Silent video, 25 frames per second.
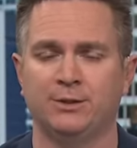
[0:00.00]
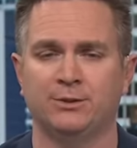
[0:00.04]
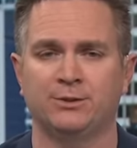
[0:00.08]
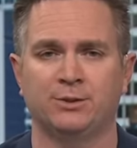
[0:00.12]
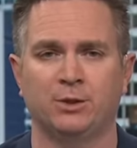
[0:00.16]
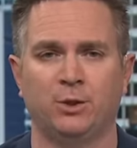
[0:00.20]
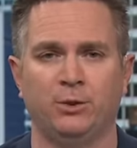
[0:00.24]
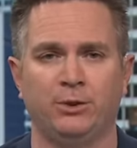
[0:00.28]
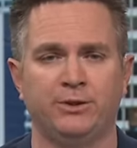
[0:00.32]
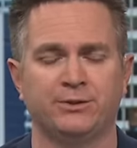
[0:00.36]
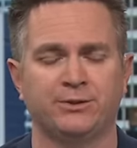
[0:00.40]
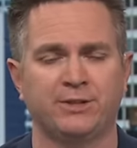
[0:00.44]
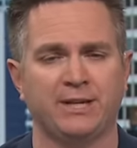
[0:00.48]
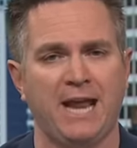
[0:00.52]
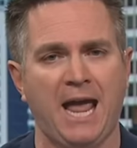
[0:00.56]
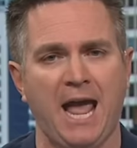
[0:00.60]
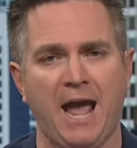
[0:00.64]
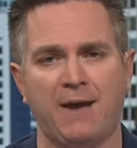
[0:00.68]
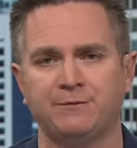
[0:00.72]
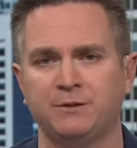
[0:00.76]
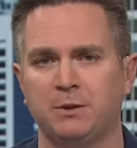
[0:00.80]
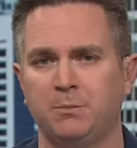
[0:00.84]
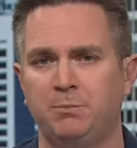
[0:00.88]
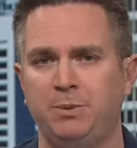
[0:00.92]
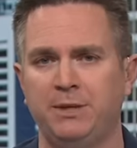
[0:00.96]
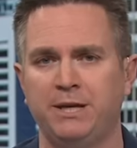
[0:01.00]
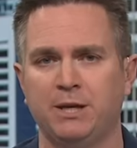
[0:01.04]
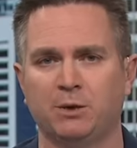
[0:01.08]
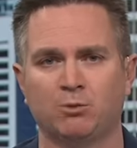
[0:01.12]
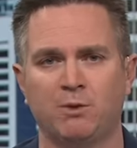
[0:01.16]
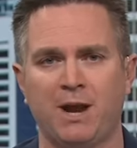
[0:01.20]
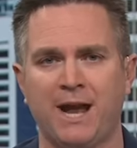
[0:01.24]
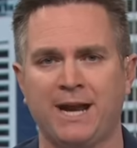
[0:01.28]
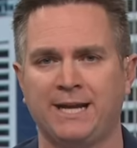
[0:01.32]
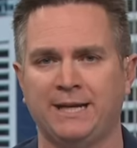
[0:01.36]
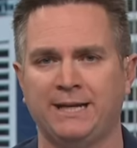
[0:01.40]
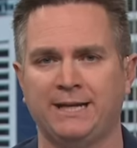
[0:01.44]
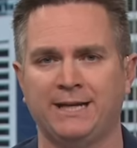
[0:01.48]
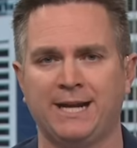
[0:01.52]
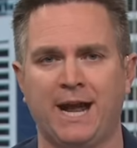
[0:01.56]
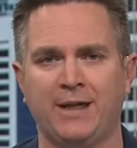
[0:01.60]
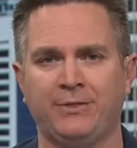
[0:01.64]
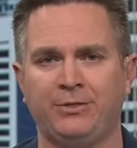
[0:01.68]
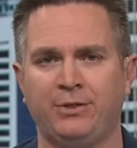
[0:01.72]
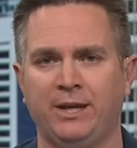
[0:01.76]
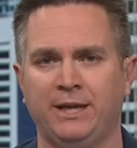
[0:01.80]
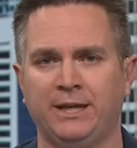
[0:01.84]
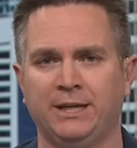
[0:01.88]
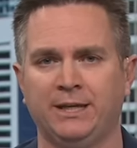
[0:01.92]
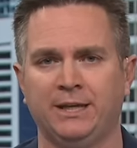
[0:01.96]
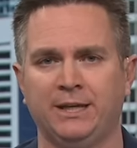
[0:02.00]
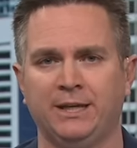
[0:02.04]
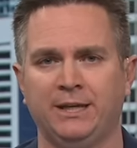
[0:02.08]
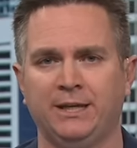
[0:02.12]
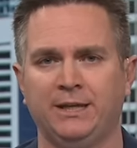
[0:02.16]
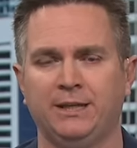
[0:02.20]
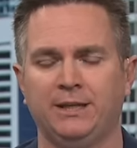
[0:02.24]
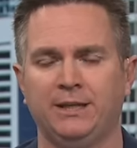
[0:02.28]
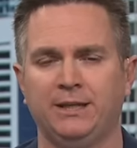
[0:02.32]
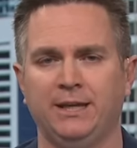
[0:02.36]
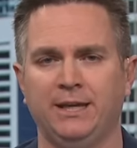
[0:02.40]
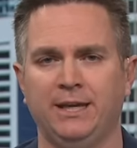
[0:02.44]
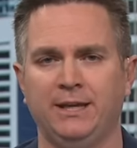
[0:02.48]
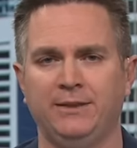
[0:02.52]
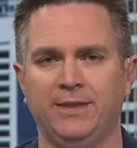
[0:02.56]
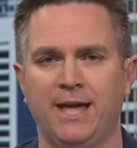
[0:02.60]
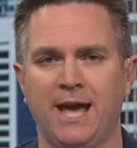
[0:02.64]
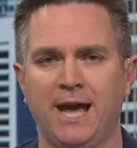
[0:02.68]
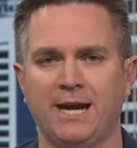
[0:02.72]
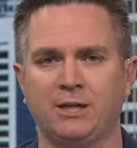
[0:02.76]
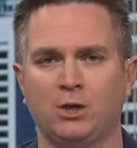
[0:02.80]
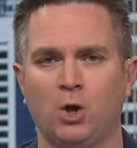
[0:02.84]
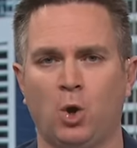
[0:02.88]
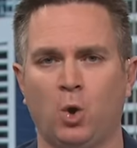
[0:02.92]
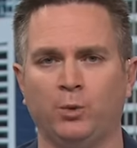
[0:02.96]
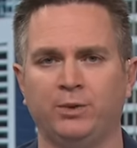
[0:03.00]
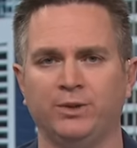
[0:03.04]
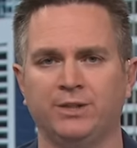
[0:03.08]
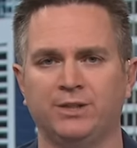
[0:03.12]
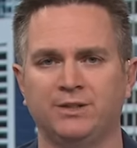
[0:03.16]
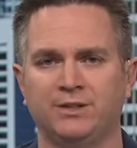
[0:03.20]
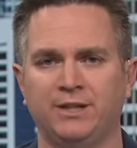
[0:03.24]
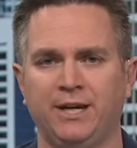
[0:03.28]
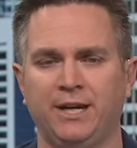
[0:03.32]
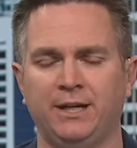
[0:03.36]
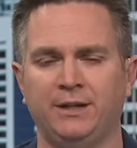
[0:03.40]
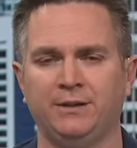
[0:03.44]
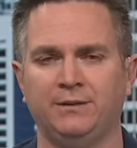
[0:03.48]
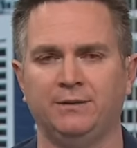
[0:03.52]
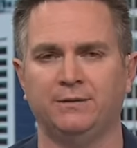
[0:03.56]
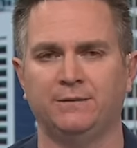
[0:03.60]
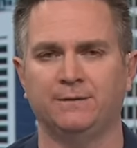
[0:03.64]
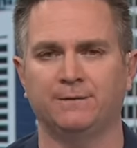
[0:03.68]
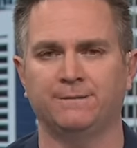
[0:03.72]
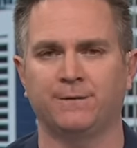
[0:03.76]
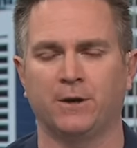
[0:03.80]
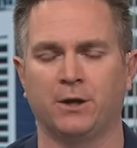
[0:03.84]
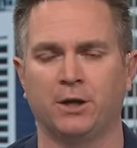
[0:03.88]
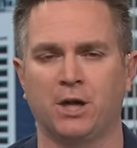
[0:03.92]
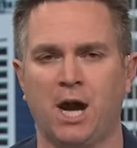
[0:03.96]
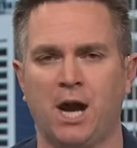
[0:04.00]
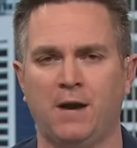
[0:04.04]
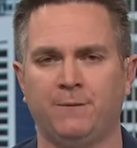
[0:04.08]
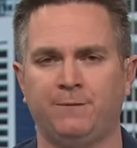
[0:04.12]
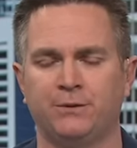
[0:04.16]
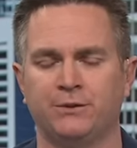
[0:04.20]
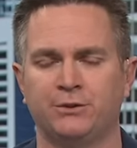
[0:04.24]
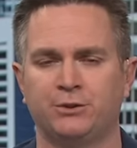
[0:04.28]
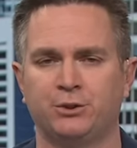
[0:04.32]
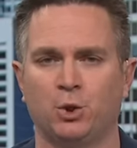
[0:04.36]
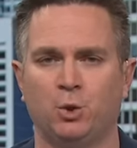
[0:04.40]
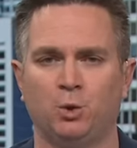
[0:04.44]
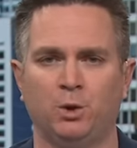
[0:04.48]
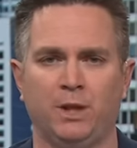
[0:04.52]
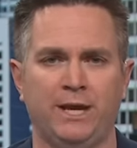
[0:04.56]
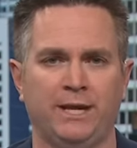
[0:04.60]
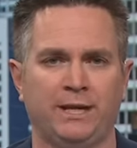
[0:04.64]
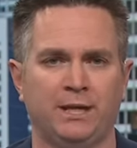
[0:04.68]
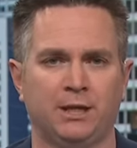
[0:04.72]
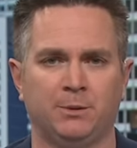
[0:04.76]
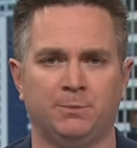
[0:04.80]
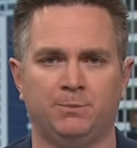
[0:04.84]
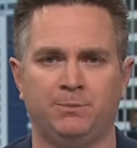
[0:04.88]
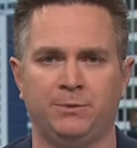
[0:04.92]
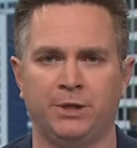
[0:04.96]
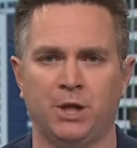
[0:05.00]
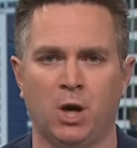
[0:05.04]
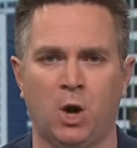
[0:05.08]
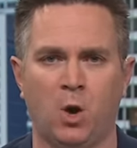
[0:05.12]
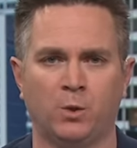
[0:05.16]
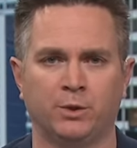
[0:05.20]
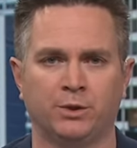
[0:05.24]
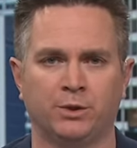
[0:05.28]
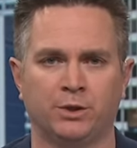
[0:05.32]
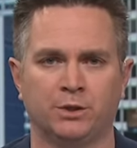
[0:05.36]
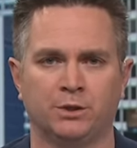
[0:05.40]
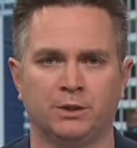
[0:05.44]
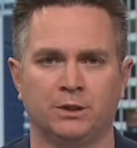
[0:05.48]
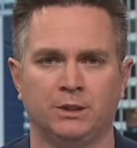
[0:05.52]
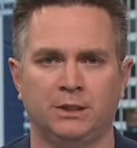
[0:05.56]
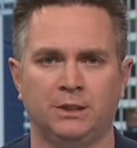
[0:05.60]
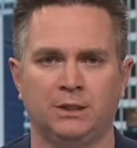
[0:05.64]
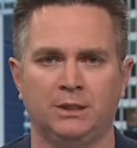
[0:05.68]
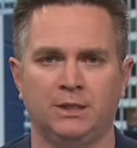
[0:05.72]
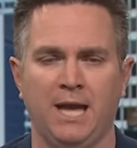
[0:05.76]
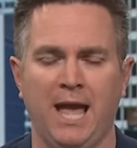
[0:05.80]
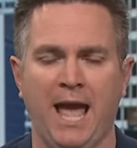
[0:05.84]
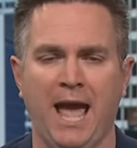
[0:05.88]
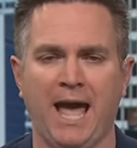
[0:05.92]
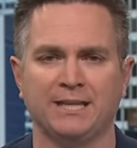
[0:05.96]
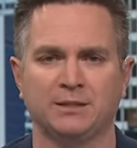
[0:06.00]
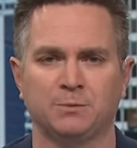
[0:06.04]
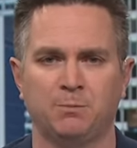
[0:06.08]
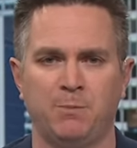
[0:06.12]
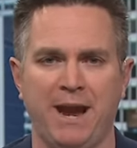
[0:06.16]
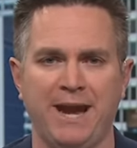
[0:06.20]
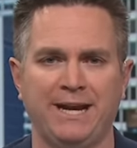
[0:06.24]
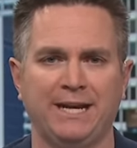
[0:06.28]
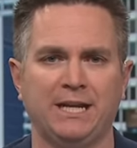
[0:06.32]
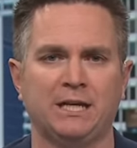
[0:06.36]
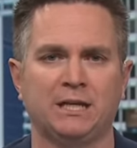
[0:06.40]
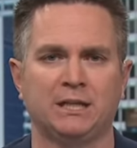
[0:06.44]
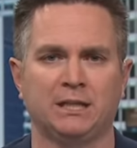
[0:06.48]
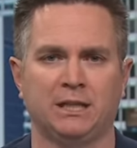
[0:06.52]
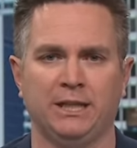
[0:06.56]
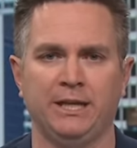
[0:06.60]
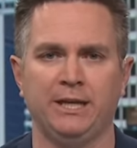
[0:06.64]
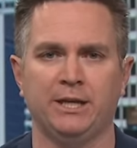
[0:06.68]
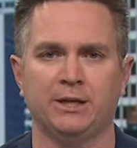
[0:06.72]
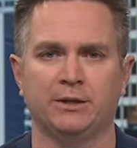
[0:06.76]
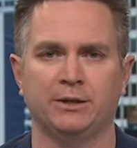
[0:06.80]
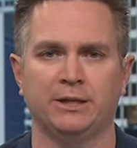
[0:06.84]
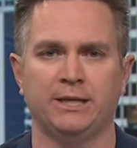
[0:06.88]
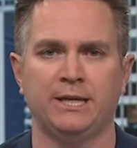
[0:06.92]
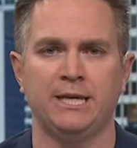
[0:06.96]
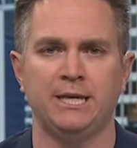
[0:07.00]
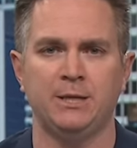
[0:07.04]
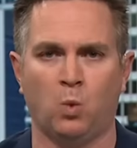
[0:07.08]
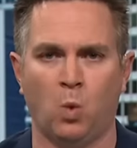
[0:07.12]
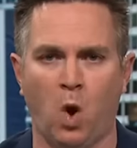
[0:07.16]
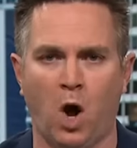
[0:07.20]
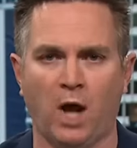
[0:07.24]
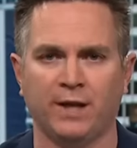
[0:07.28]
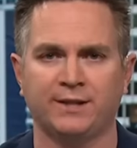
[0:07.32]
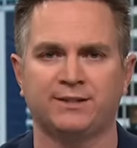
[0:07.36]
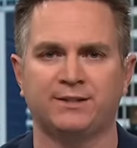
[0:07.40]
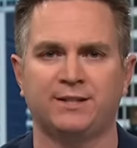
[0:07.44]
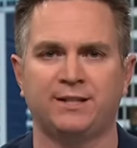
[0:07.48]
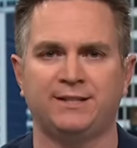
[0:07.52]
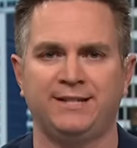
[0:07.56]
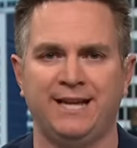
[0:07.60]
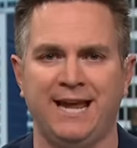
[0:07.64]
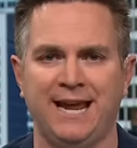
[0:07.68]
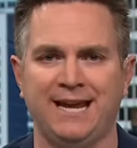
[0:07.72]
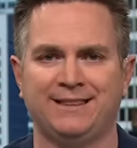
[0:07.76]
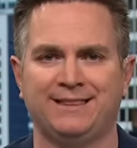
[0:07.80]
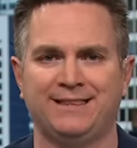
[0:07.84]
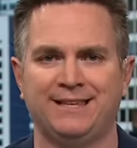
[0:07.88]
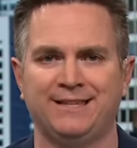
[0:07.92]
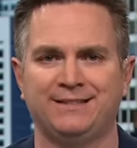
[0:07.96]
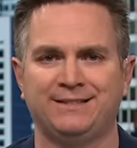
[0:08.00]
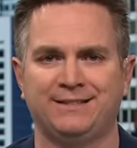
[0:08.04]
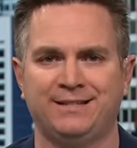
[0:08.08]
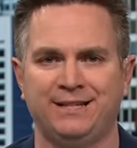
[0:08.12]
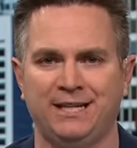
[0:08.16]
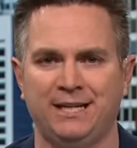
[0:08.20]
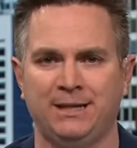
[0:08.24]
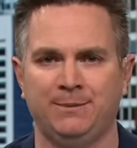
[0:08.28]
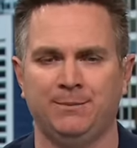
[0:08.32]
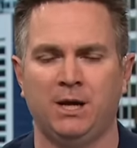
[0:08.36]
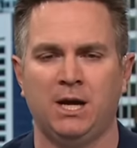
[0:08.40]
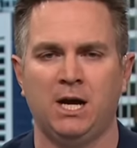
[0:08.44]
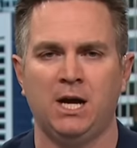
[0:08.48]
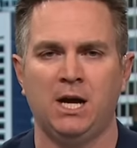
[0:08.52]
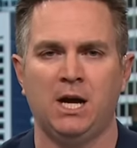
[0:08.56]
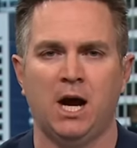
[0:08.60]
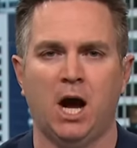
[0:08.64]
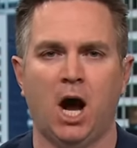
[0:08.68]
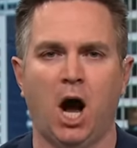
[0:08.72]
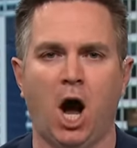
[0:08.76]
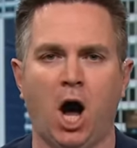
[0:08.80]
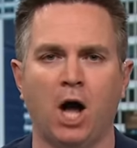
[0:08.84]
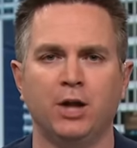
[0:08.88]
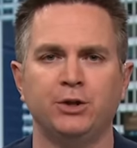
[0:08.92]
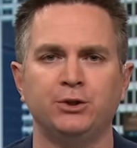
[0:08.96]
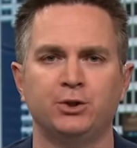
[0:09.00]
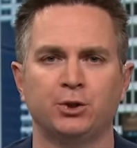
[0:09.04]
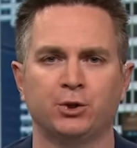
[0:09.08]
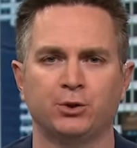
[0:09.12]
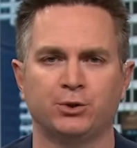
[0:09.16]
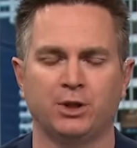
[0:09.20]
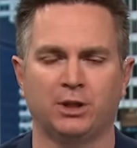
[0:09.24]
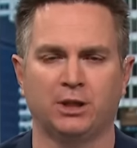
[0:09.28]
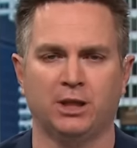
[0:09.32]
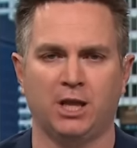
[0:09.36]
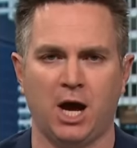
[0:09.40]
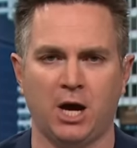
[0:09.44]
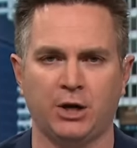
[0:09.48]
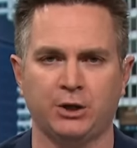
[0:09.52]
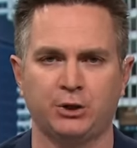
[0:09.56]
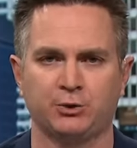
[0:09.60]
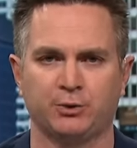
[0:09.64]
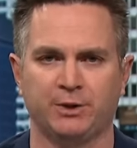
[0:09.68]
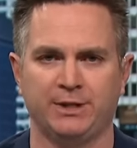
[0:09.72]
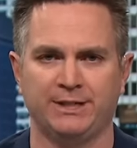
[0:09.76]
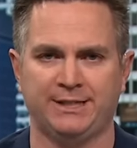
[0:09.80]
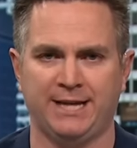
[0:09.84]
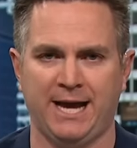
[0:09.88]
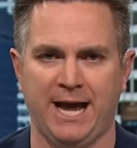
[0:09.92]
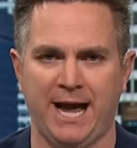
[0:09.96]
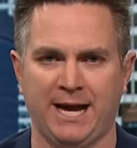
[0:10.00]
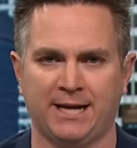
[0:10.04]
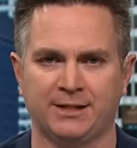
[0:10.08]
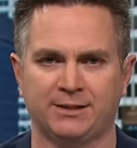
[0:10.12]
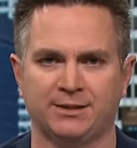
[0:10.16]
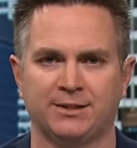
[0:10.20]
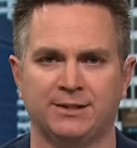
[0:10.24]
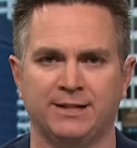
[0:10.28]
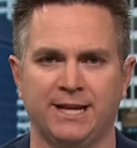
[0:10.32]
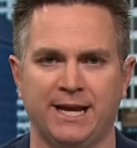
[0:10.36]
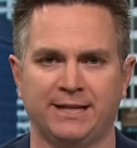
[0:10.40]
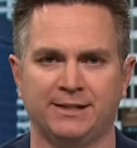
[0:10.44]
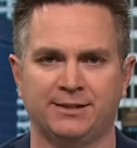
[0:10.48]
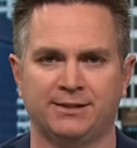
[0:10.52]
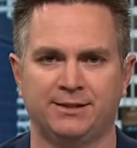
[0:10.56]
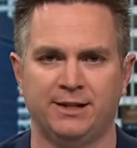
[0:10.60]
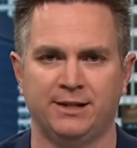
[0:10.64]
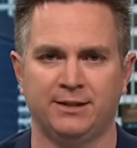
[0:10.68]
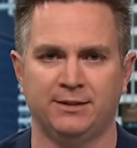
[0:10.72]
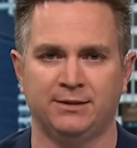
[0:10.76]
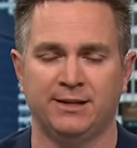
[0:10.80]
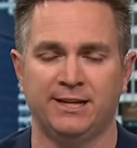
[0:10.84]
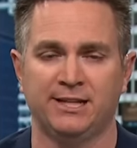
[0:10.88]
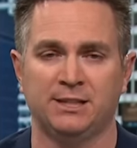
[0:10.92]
So there's going to have to be a reckoning, I think, in that Golden State front office. Joe Lacob, the owner, has made it clear he wants to take this team under the luxury tax next season.